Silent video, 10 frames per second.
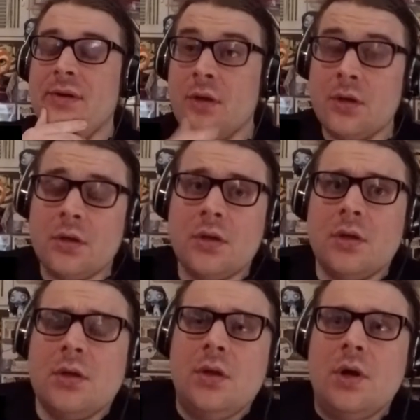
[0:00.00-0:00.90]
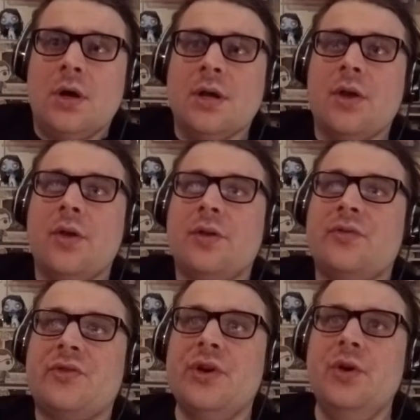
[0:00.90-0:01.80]
Yeah.
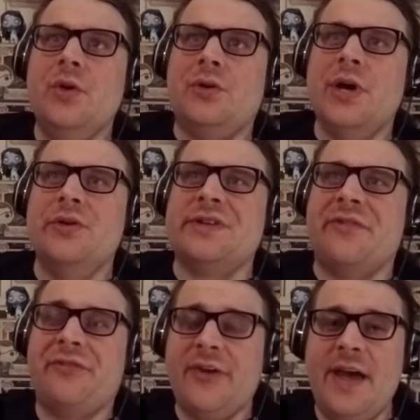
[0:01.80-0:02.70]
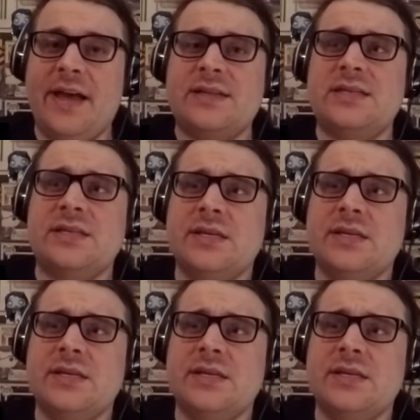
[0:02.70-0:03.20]
Dude, those effects.